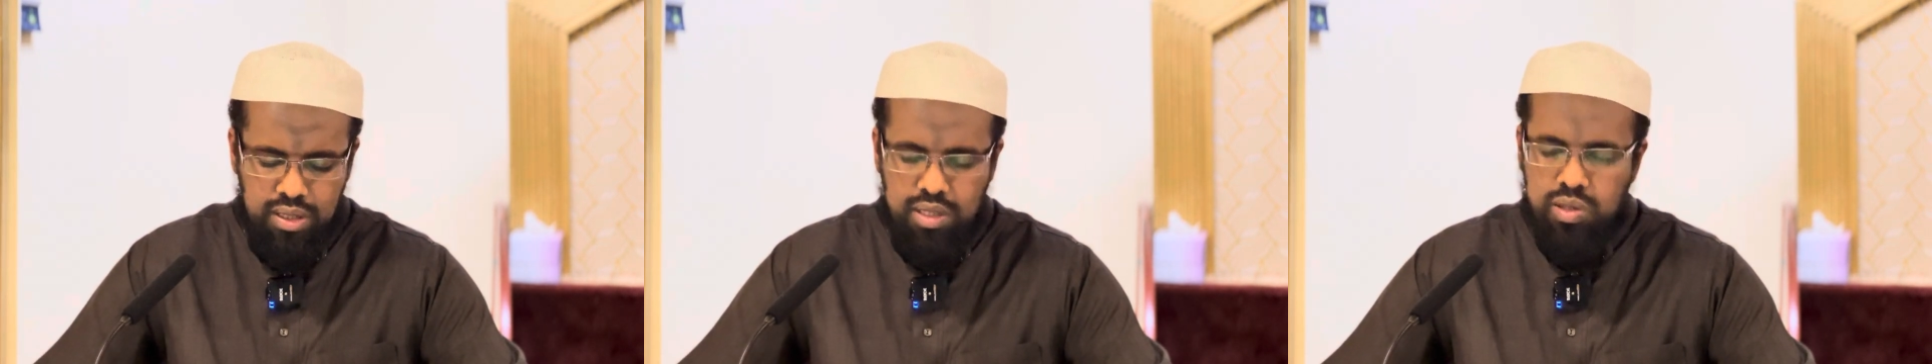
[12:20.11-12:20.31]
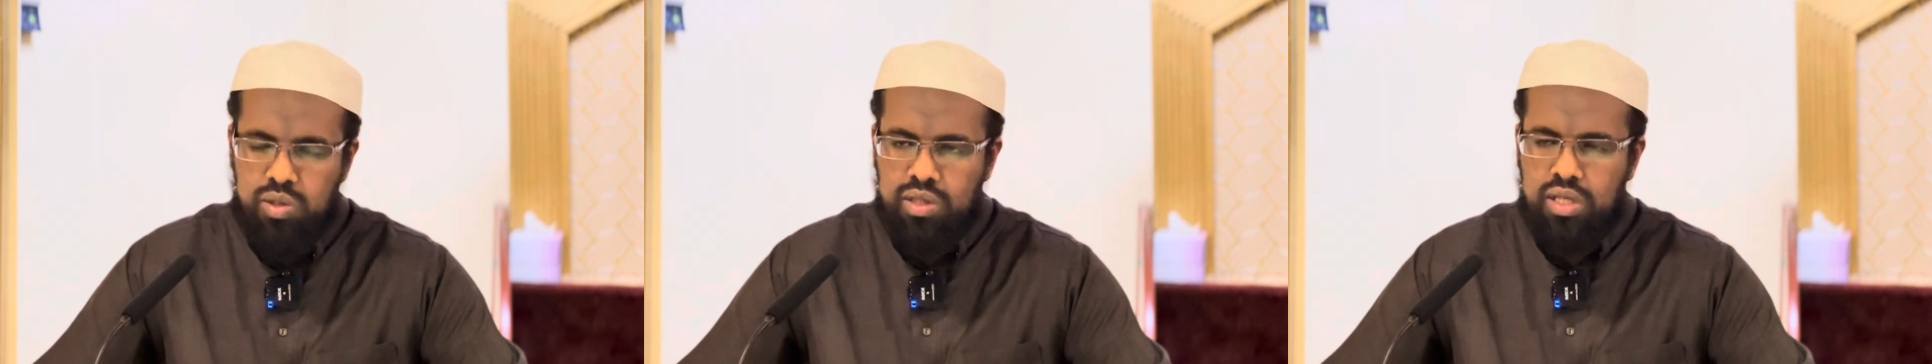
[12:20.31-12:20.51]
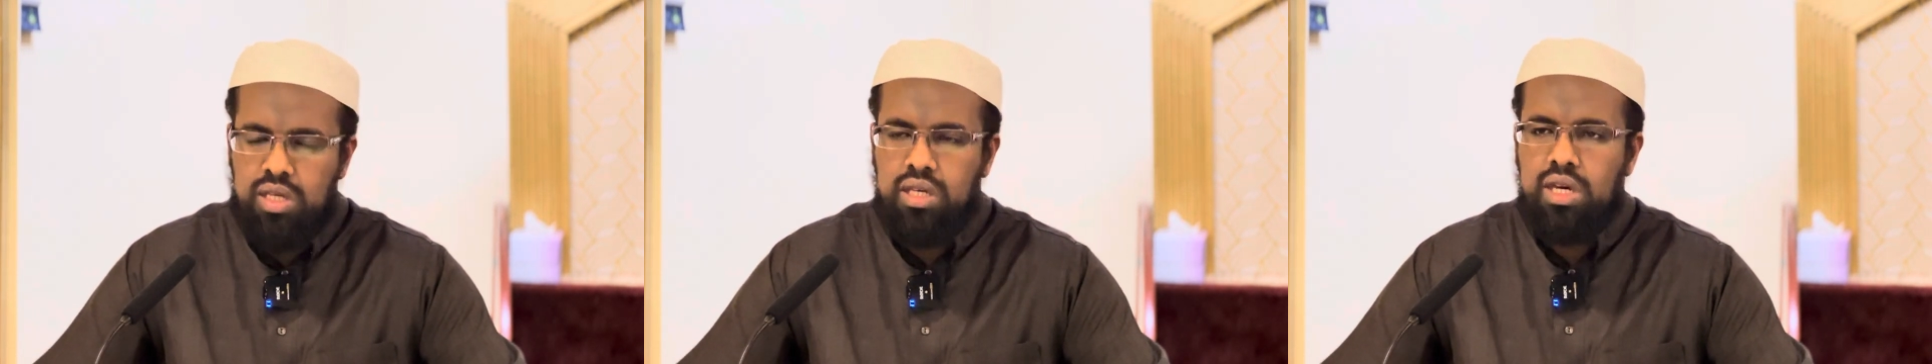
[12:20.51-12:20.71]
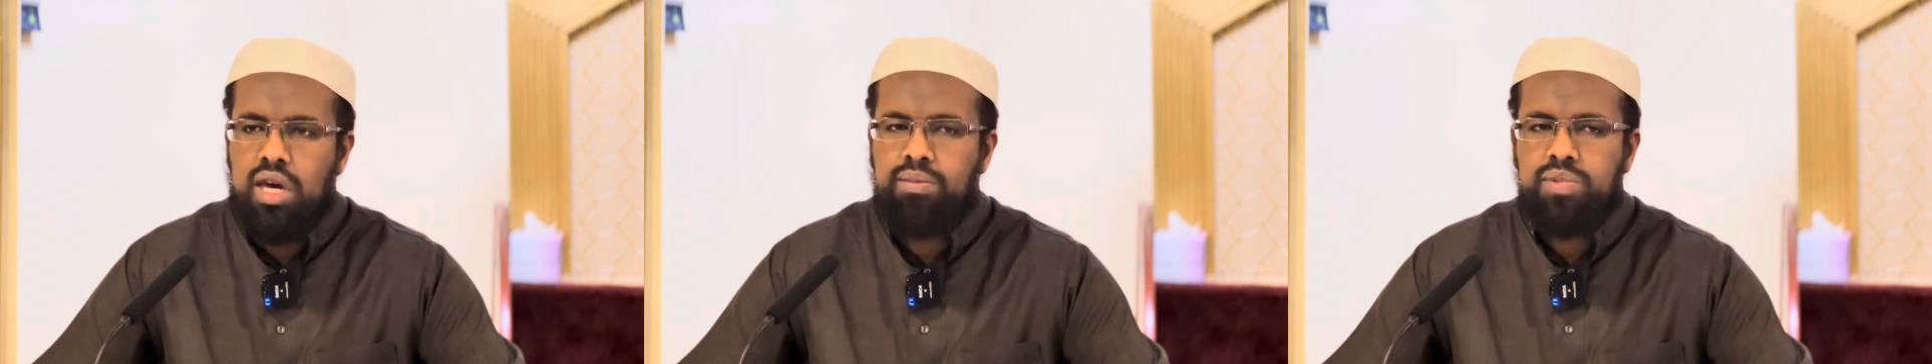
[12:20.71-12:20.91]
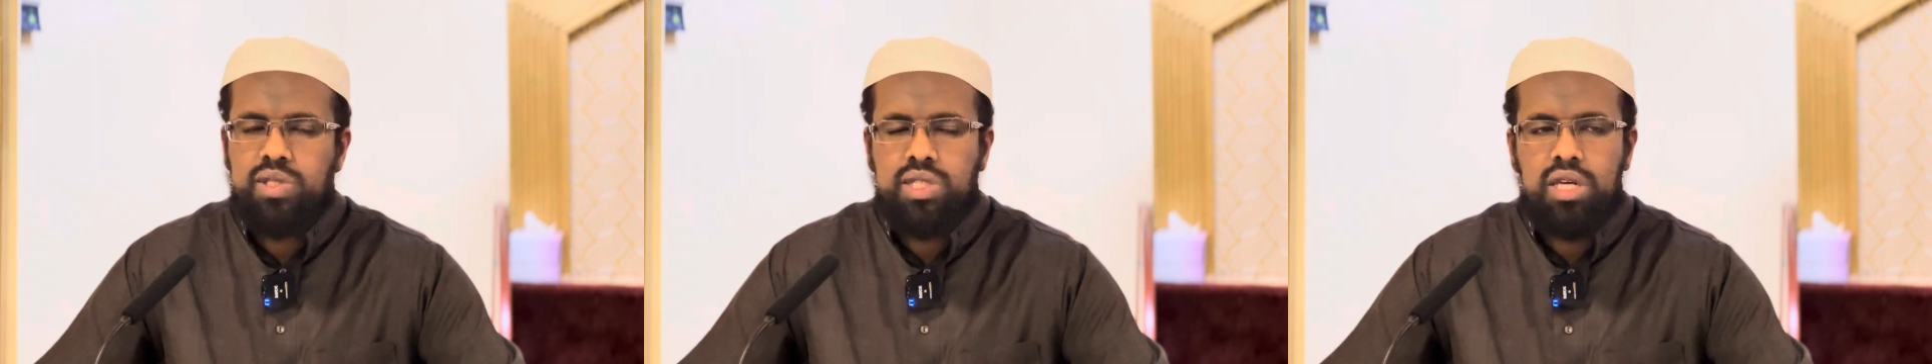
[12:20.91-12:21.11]
So they
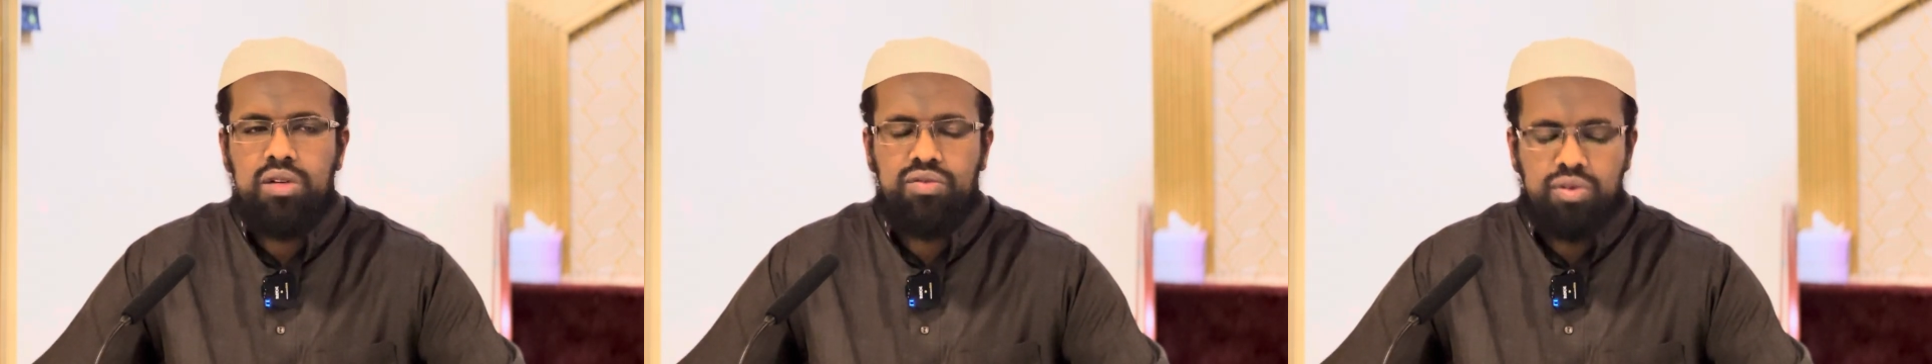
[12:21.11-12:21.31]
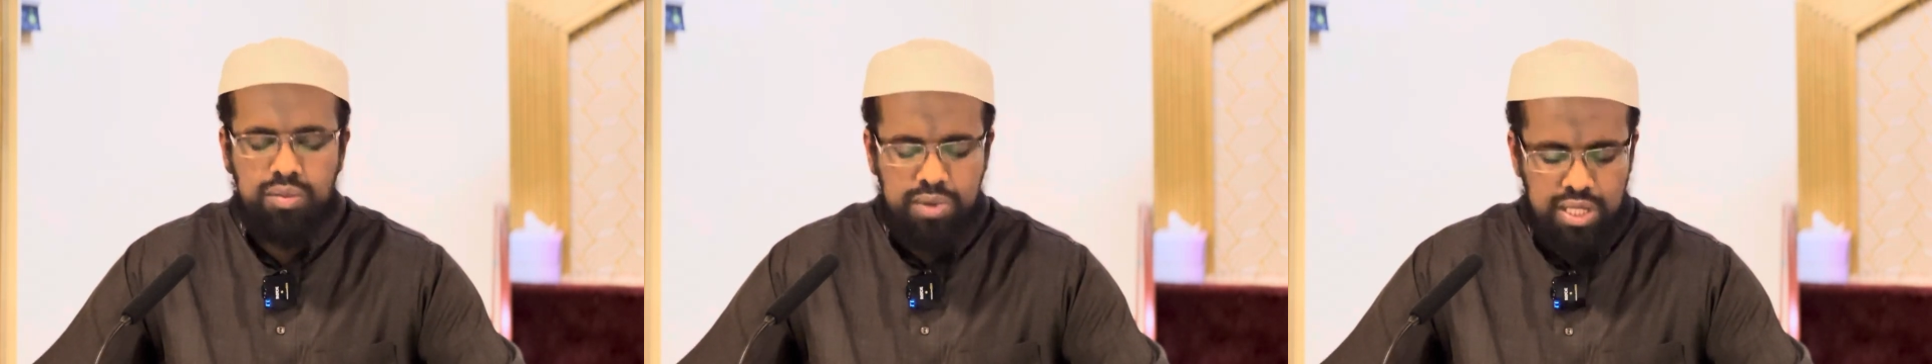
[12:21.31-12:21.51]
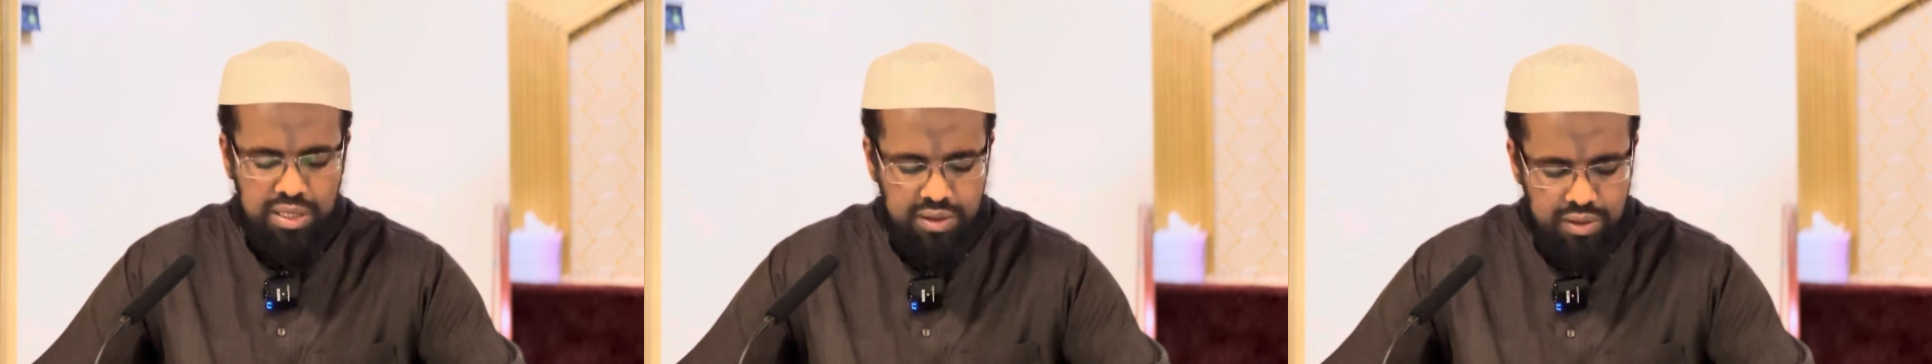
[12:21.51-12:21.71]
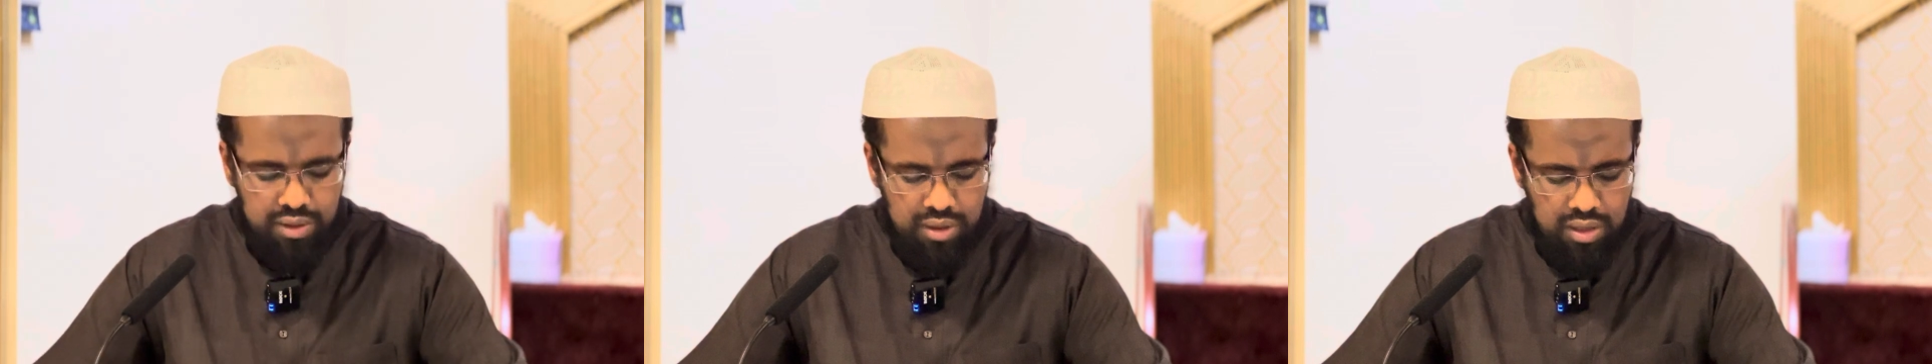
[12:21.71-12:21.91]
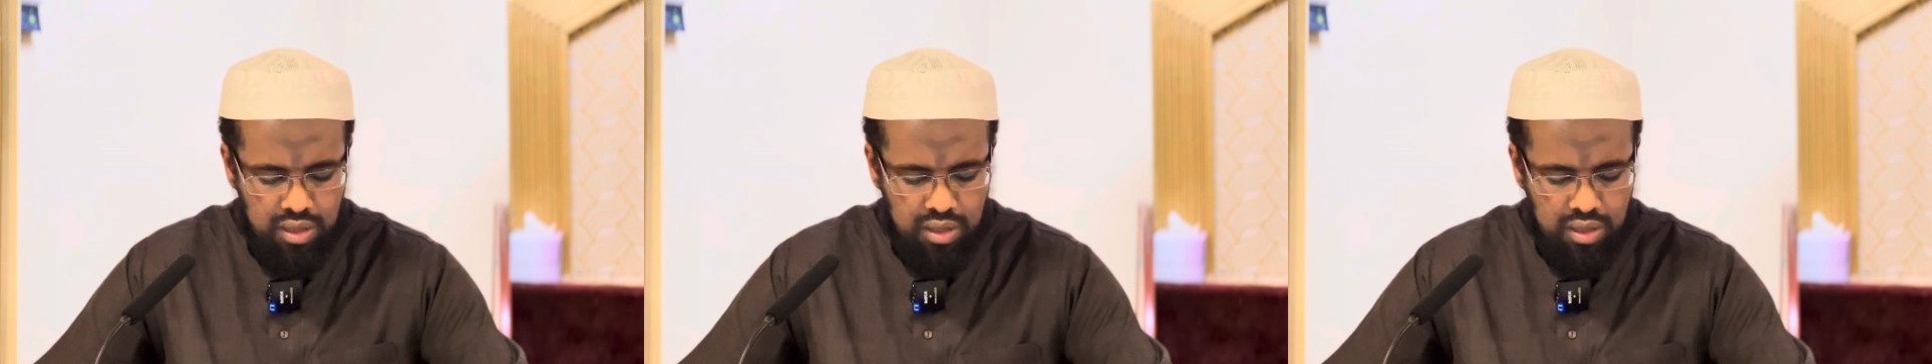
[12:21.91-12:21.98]
abstain from that.